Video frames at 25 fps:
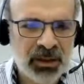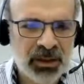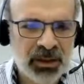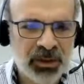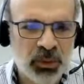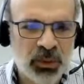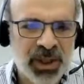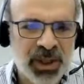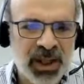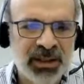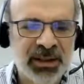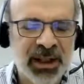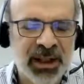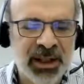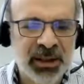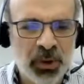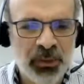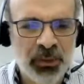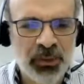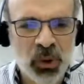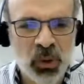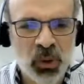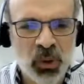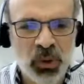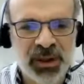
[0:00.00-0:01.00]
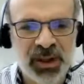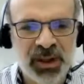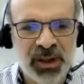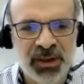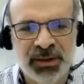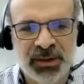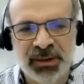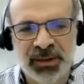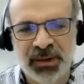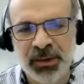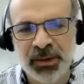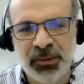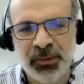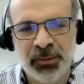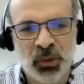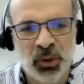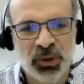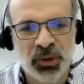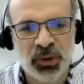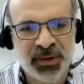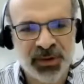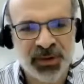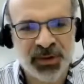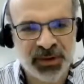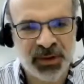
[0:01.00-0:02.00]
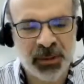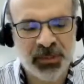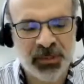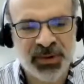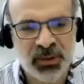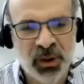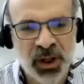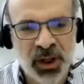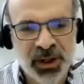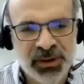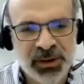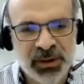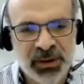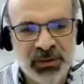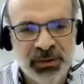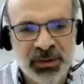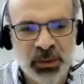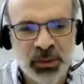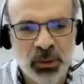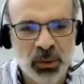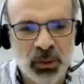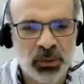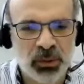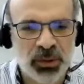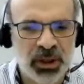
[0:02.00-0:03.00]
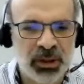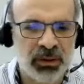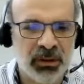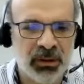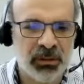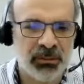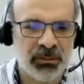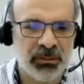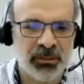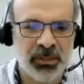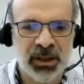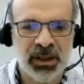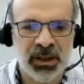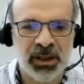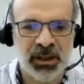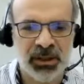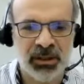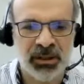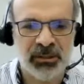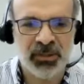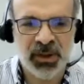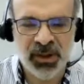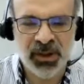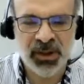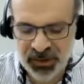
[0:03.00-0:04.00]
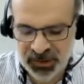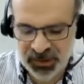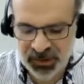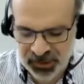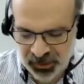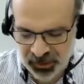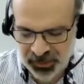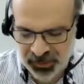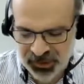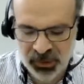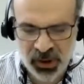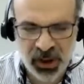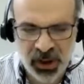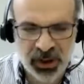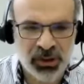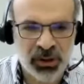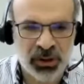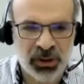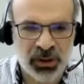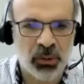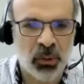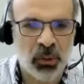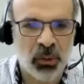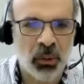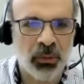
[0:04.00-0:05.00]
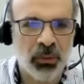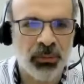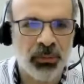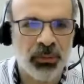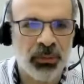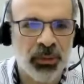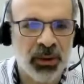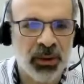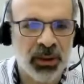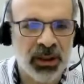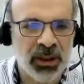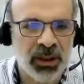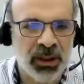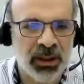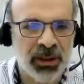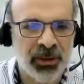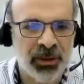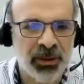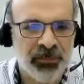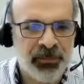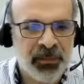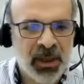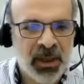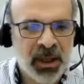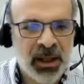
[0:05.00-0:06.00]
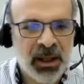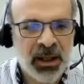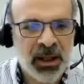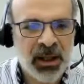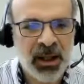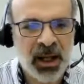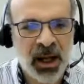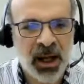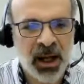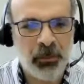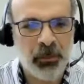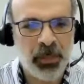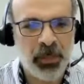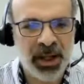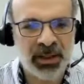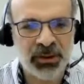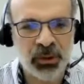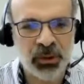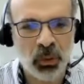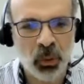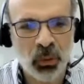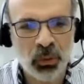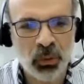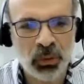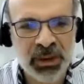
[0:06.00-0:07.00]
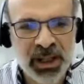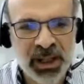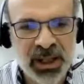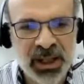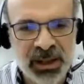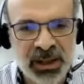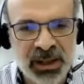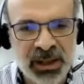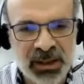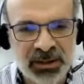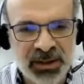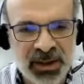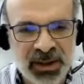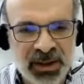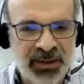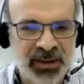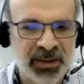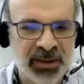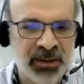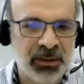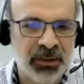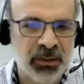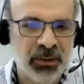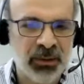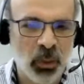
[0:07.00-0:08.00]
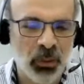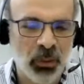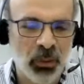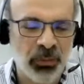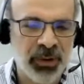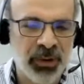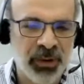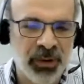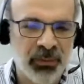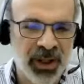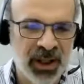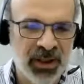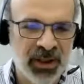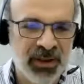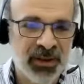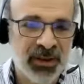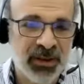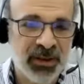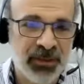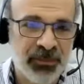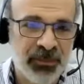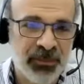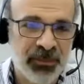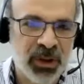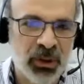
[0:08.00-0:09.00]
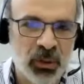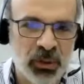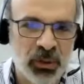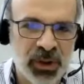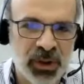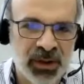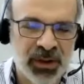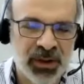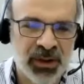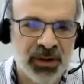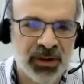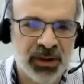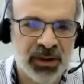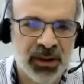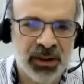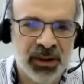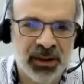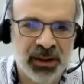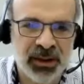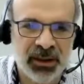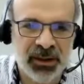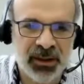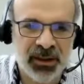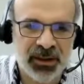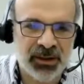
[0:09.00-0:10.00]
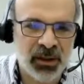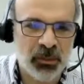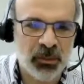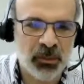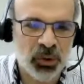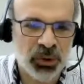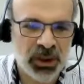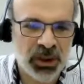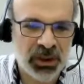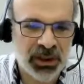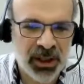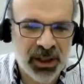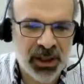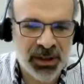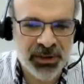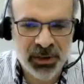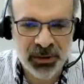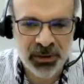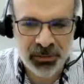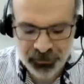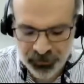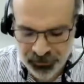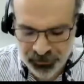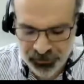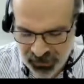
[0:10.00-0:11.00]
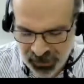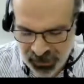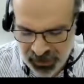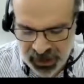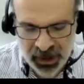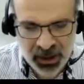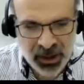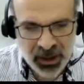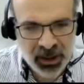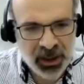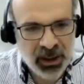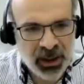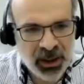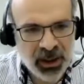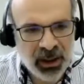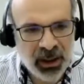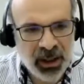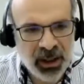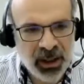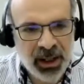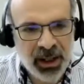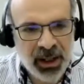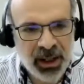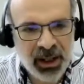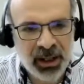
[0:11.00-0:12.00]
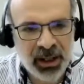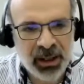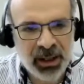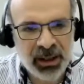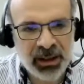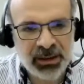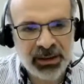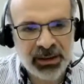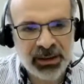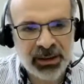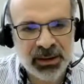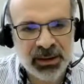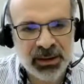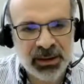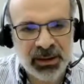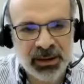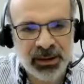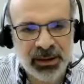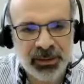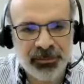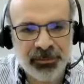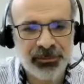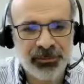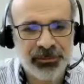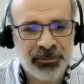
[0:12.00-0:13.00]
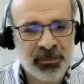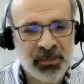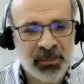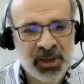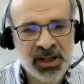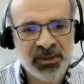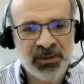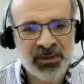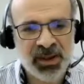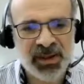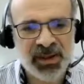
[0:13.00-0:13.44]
that can be viewed as process and abstraction. So there, this abstraction of append-only list of events. So this is a distributed ledger, and these